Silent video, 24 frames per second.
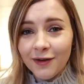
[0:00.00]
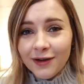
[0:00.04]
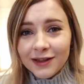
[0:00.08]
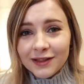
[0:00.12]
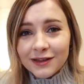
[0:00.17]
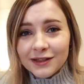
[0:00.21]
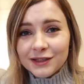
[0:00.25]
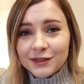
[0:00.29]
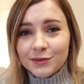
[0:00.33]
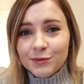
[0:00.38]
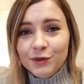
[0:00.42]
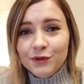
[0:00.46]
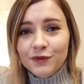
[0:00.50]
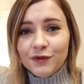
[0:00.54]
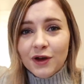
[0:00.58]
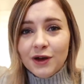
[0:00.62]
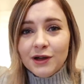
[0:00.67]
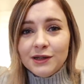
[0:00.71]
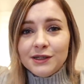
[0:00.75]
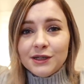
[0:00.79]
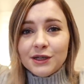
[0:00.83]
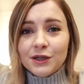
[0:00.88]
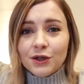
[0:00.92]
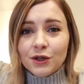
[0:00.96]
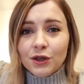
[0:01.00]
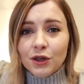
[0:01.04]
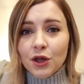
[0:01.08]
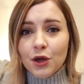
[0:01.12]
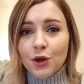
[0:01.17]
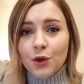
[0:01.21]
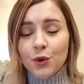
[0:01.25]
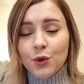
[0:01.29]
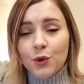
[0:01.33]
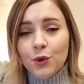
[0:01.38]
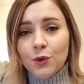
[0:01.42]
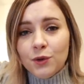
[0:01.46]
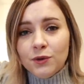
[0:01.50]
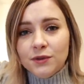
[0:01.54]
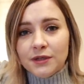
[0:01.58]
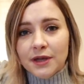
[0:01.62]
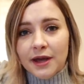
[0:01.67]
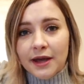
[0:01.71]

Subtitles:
right, let's move on to clothes.